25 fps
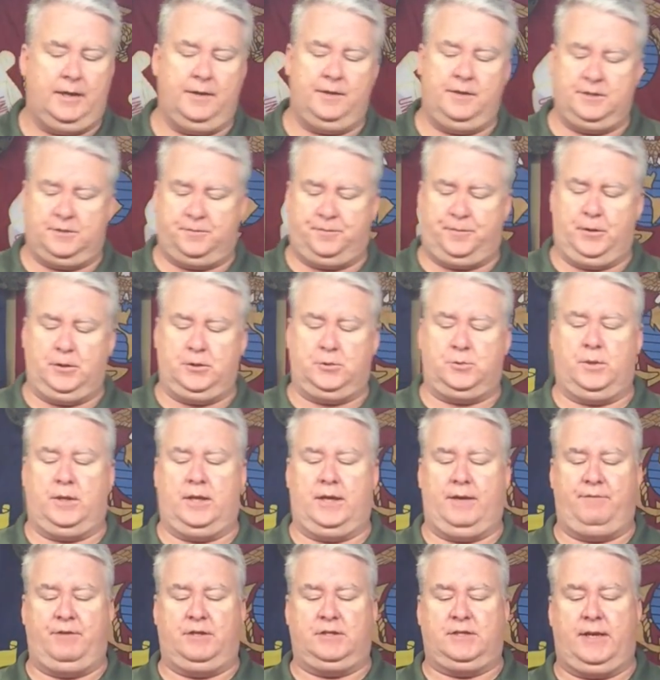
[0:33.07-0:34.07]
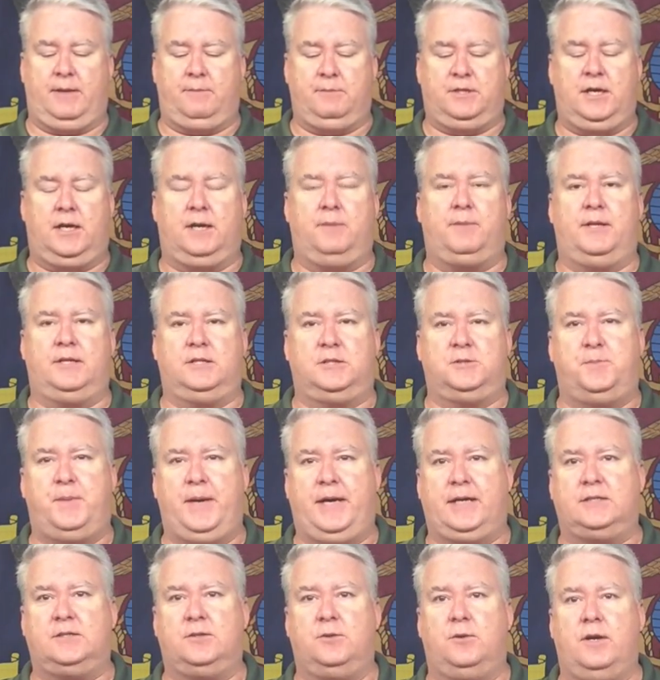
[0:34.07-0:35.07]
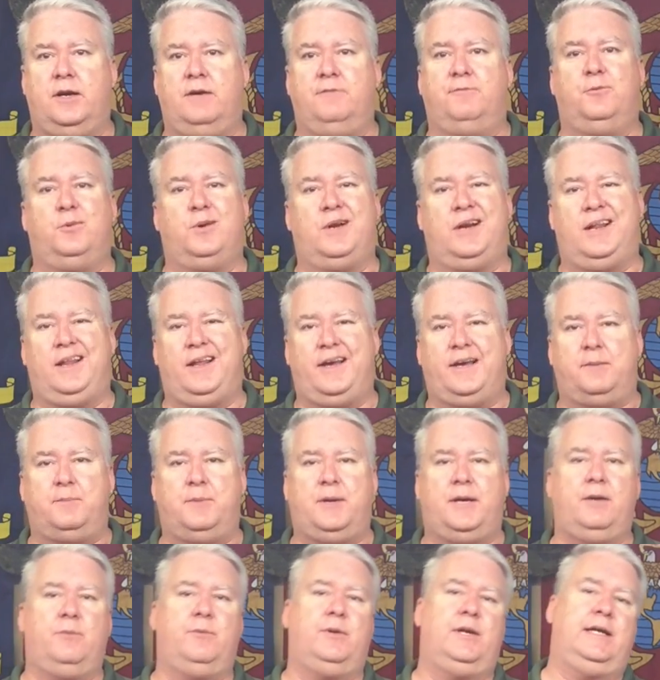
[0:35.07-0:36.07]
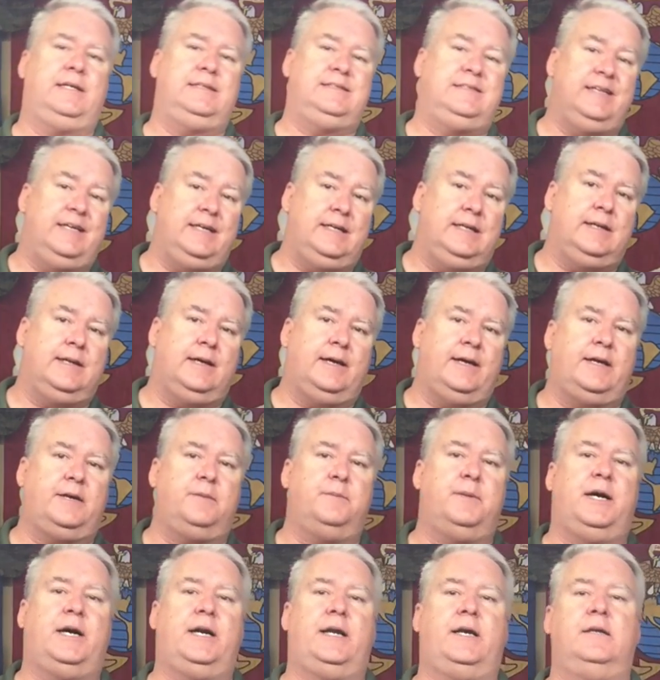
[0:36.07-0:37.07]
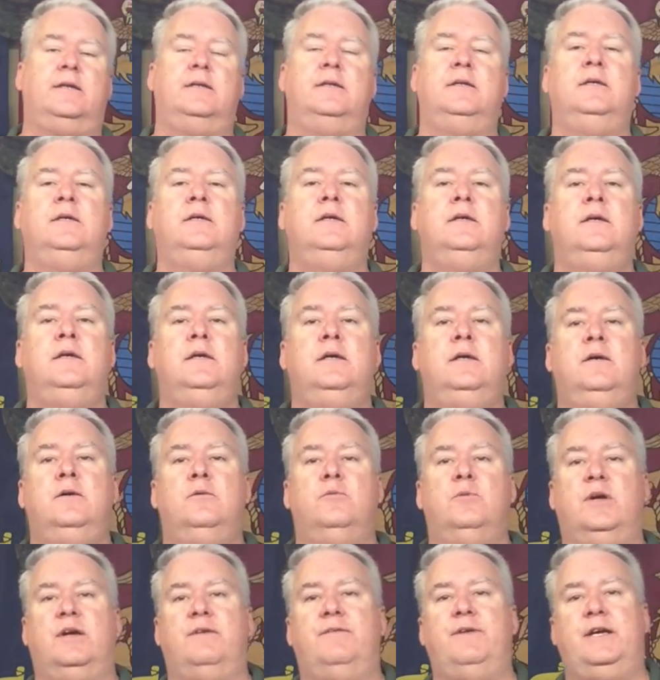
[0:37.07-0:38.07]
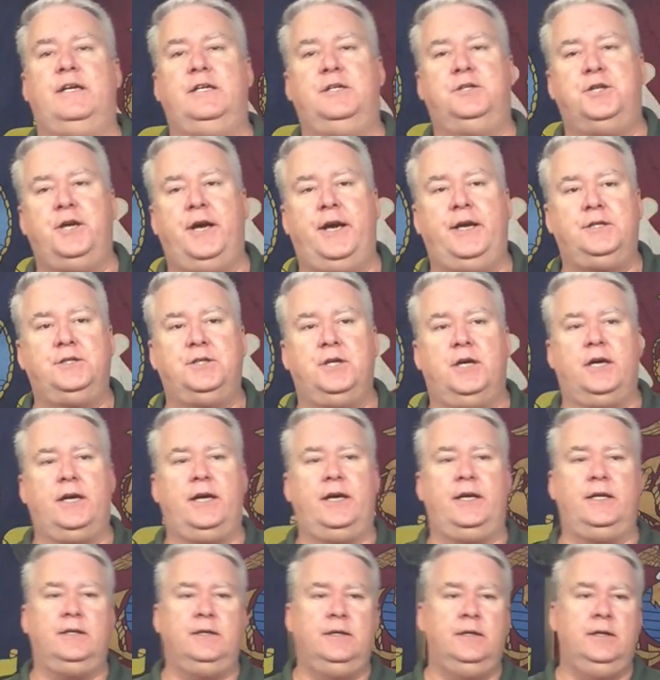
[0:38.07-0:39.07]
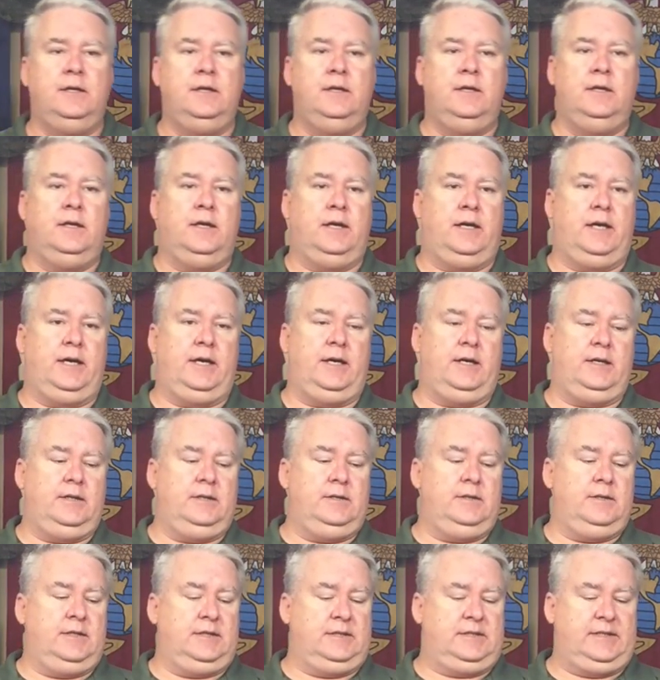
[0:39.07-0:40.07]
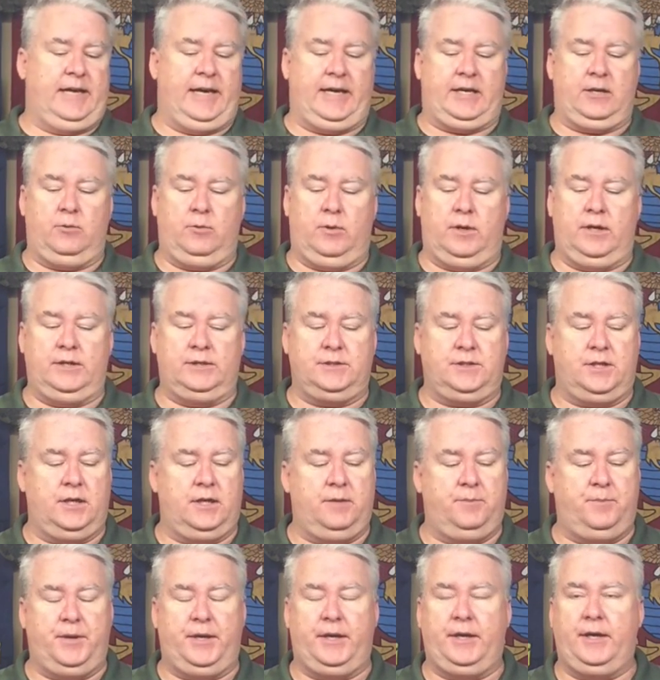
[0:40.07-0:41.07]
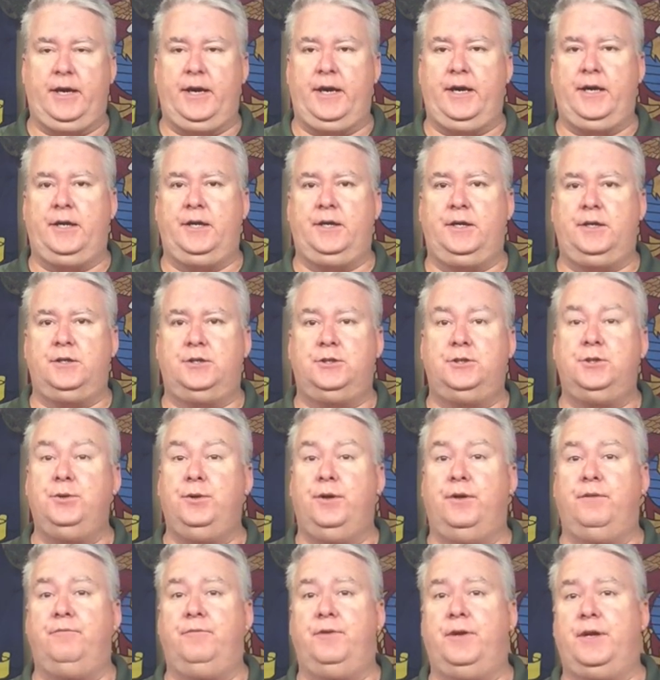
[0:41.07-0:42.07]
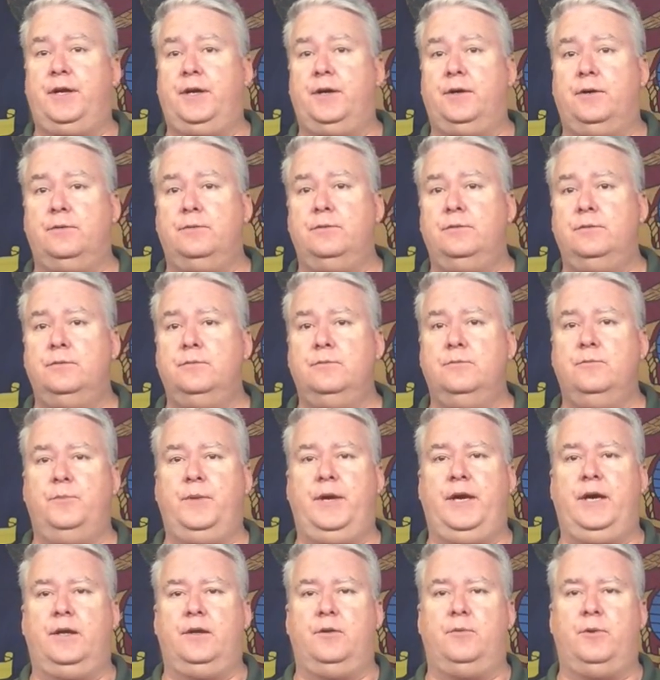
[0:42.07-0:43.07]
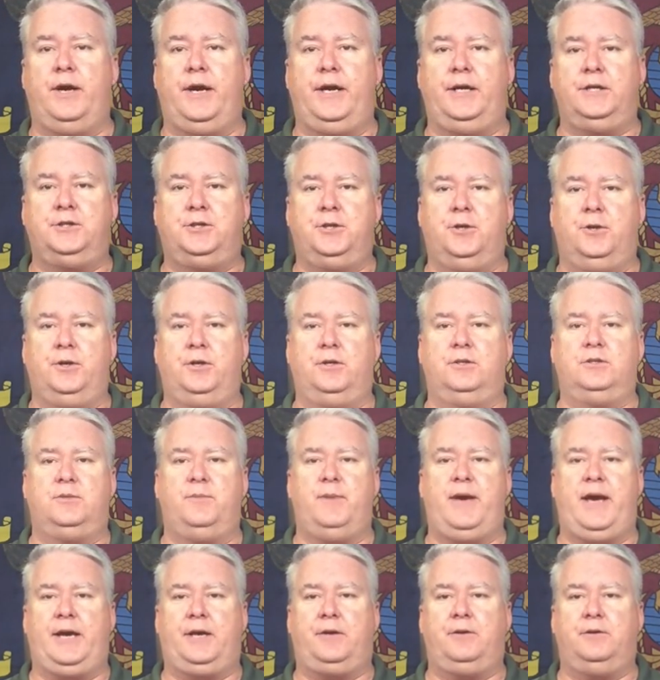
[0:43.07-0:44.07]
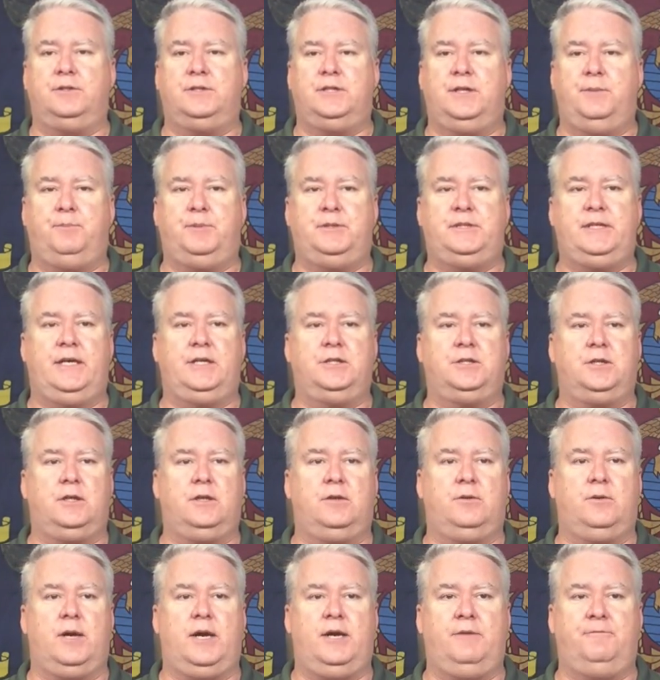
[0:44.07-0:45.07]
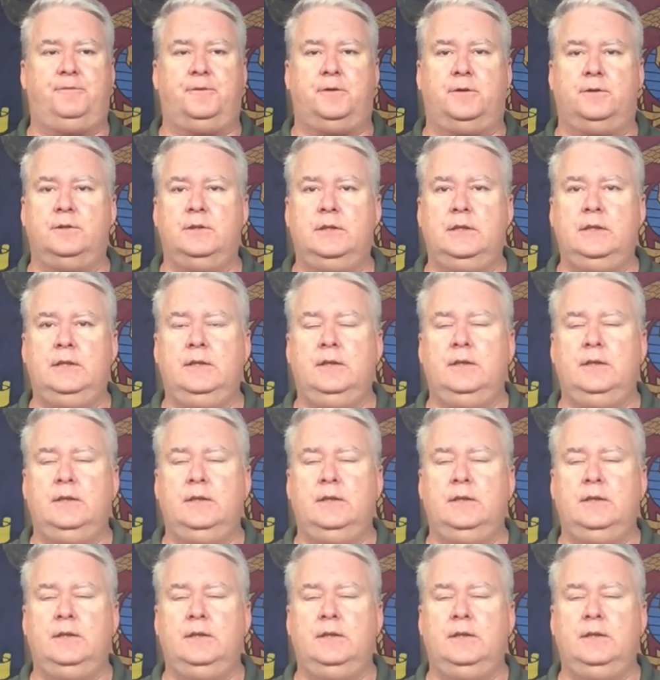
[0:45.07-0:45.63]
This first one, obviously, I'm going to talk about the specs of the rifle, what I like about it, what I didn't like about it, what I've had to change on it. The second one is going to be a shooting video, me on the range showing you some accuracy potential of the rifle,